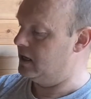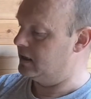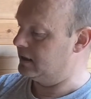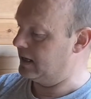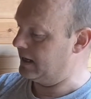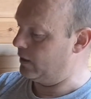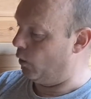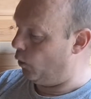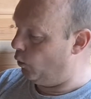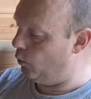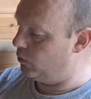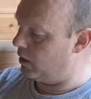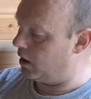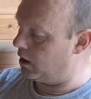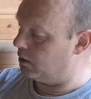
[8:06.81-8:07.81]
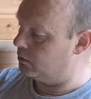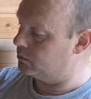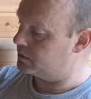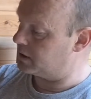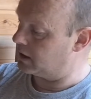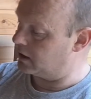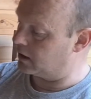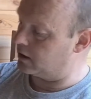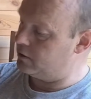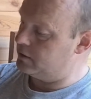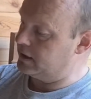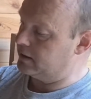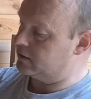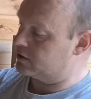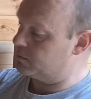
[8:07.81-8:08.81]
Nearly all the holes,
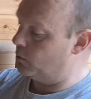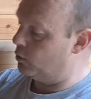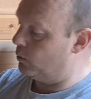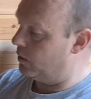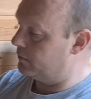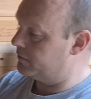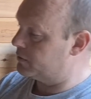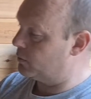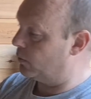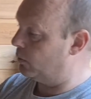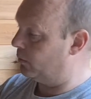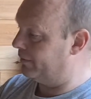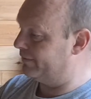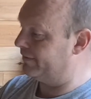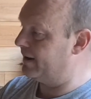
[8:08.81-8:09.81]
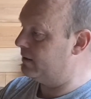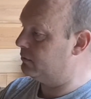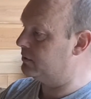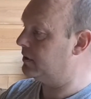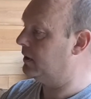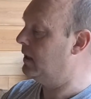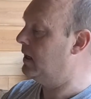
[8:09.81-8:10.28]
including the small ones, were filled.